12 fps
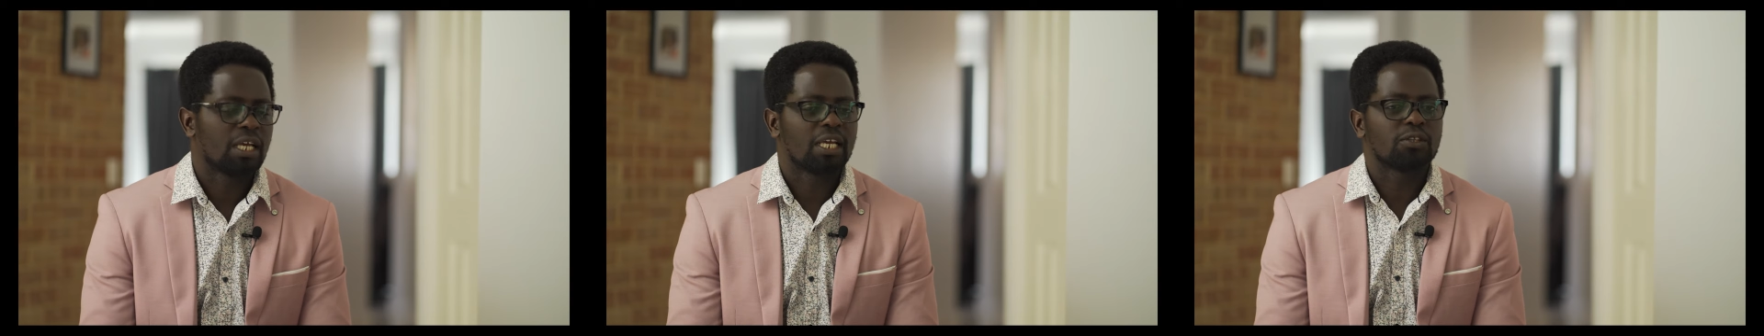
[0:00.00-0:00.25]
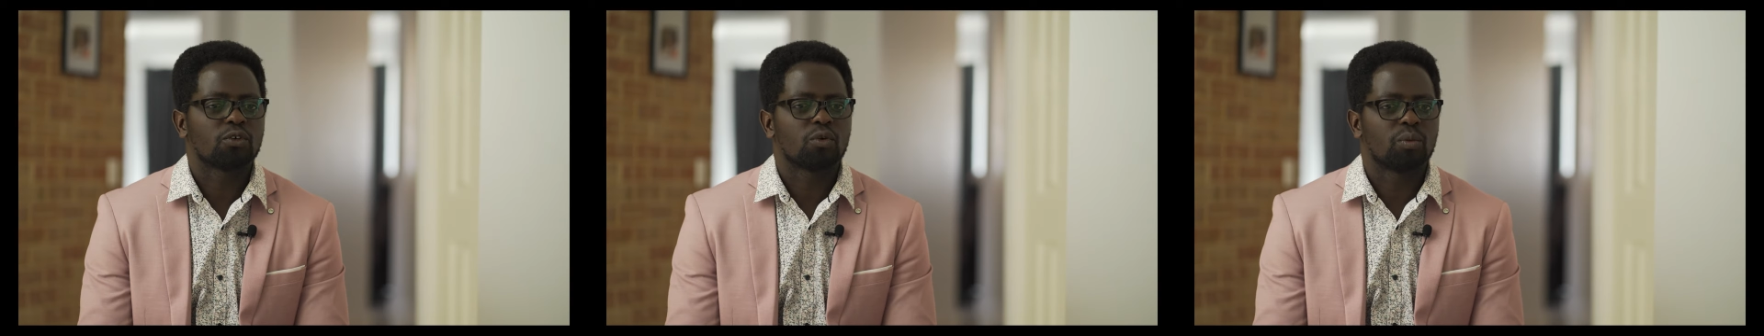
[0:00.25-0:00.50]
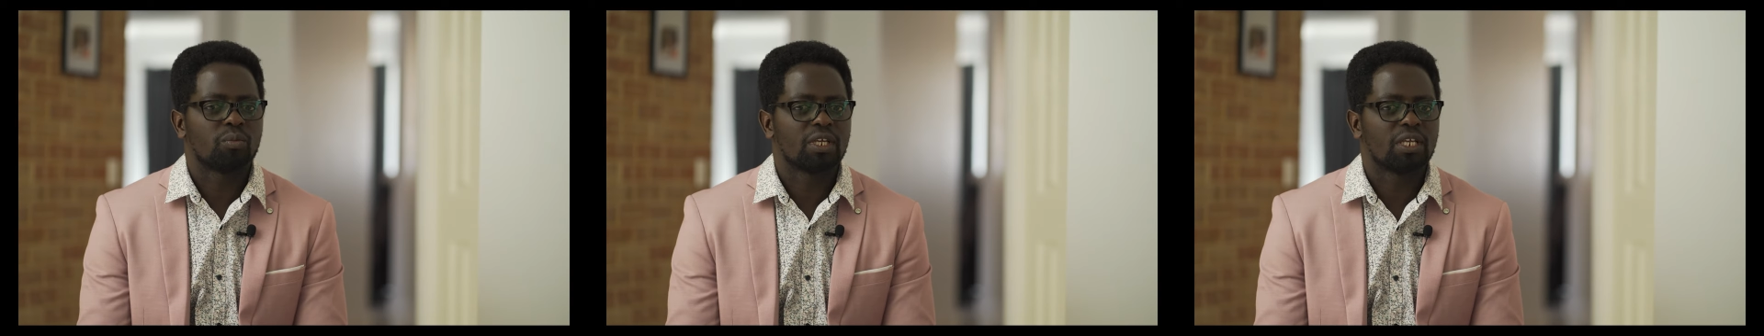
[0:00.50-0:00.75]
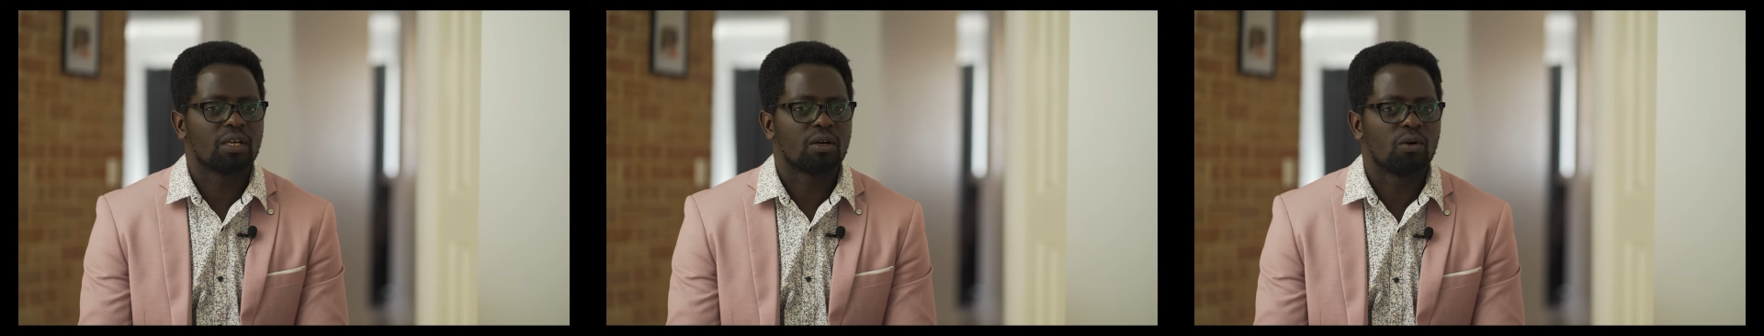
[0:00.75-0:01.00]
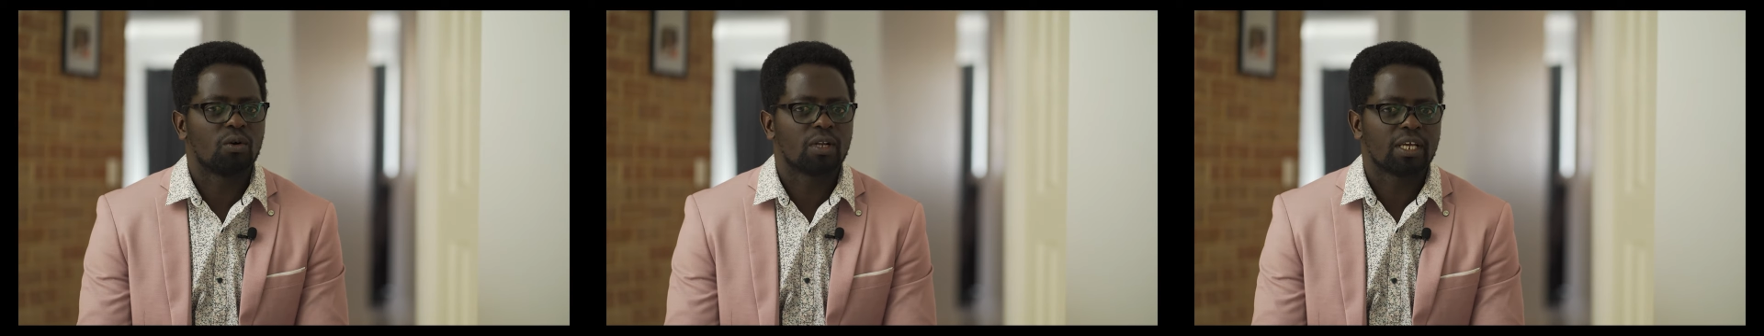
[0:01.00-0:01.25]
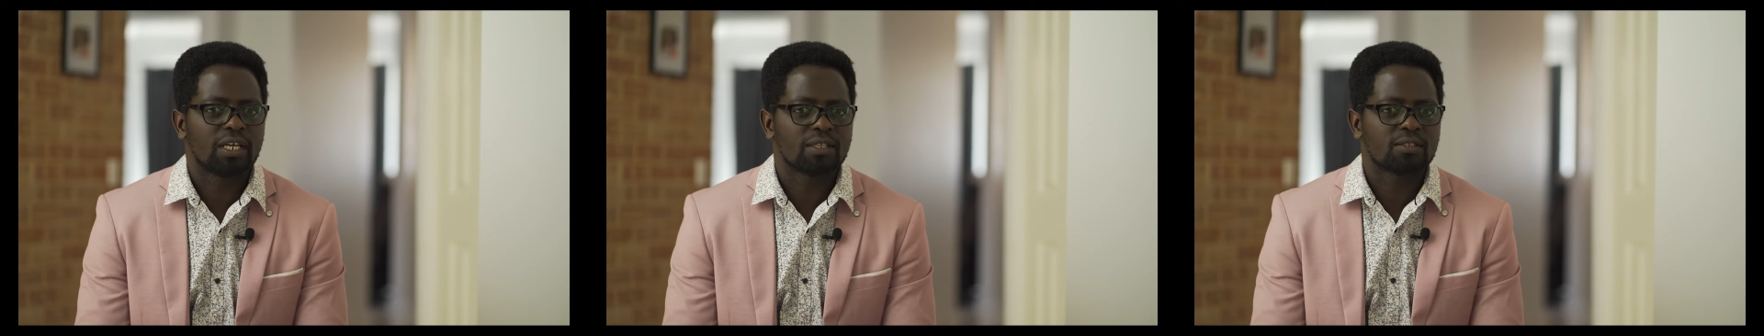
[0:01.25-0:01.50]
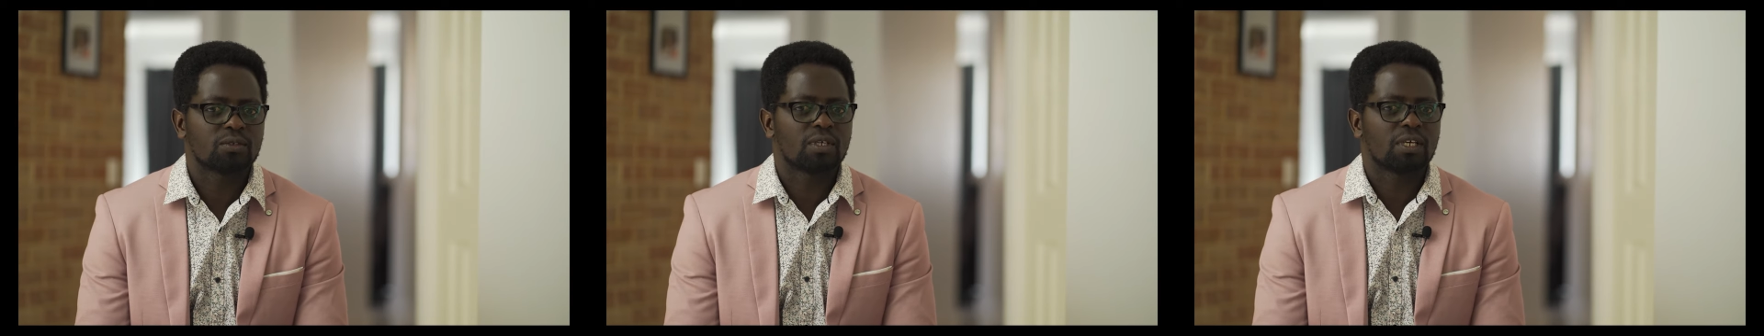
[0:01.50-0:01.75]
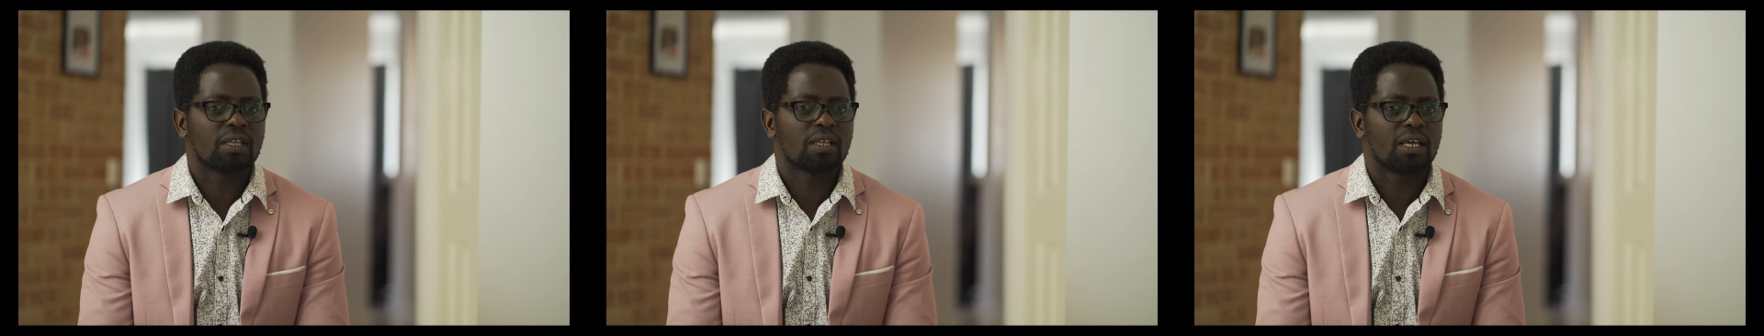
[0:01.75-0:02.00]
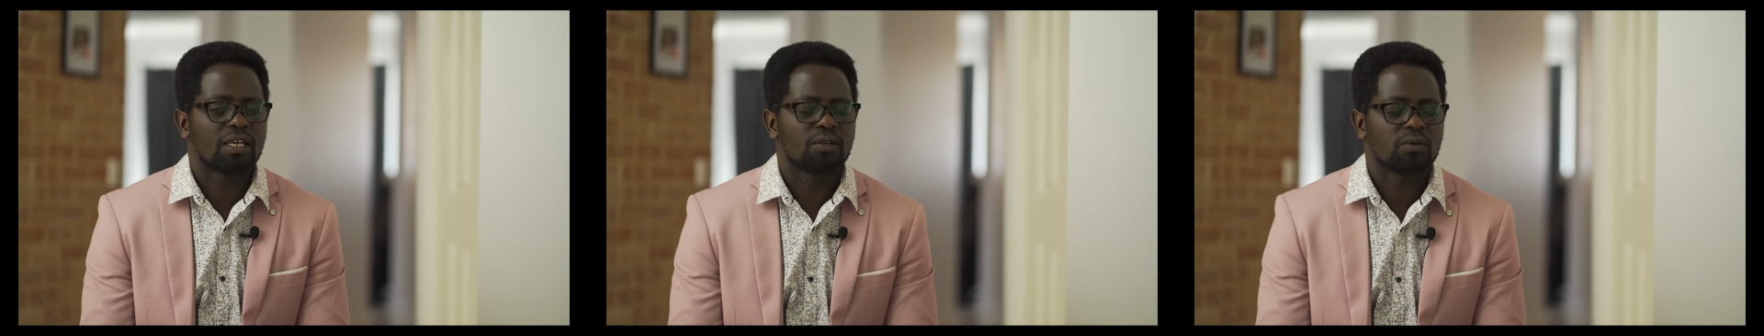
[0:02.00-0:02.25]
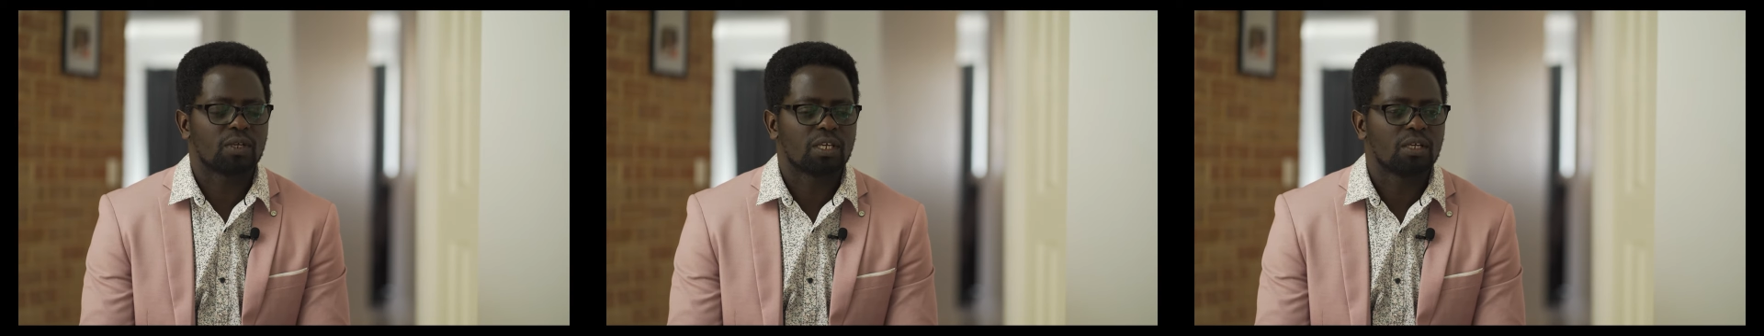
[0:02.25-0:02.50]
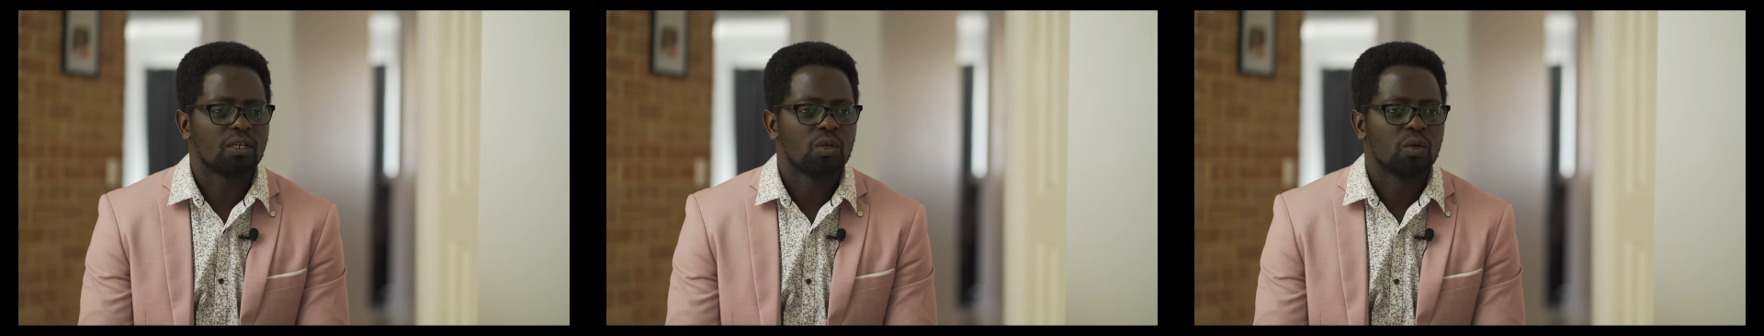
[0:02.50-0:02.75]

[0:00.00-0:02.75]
And so we're bringing all heads together, and we're